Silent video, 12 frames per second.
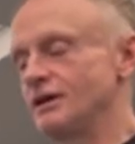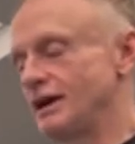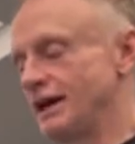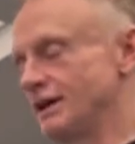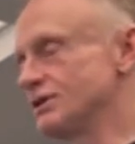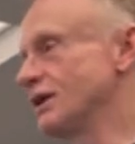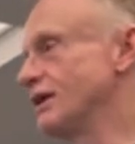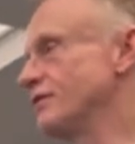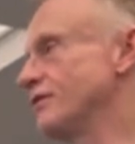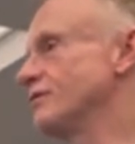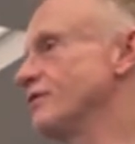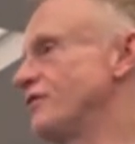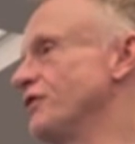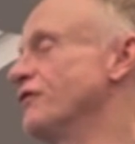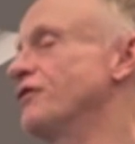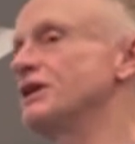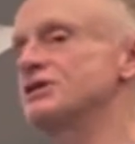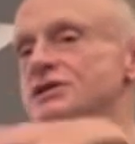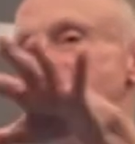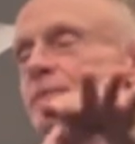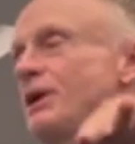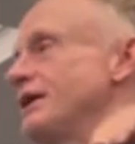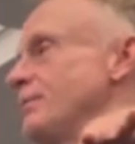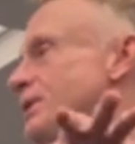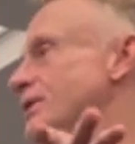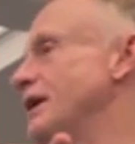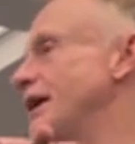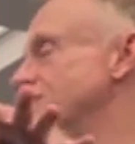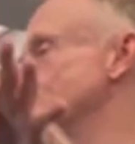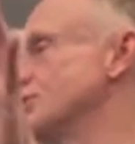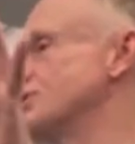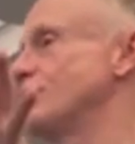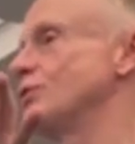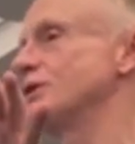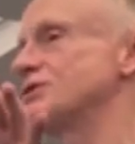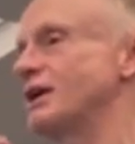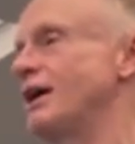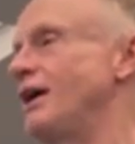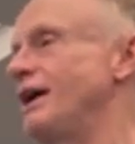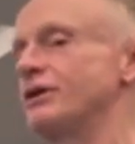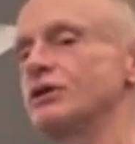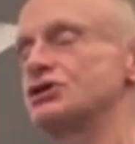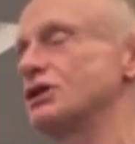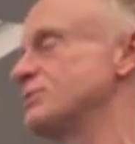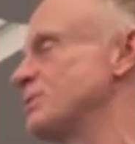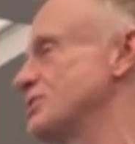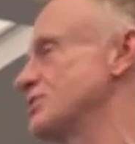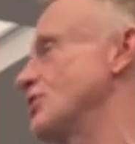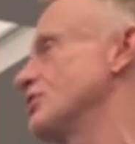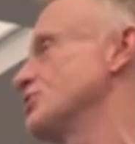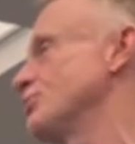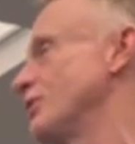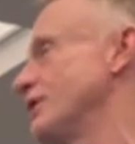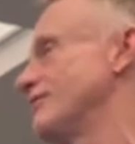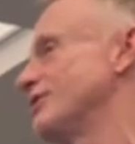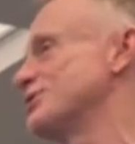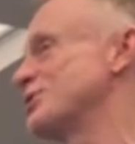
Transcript: And feel free to stop by up here afterwards if you want to say hi or exchange business cards or whatever.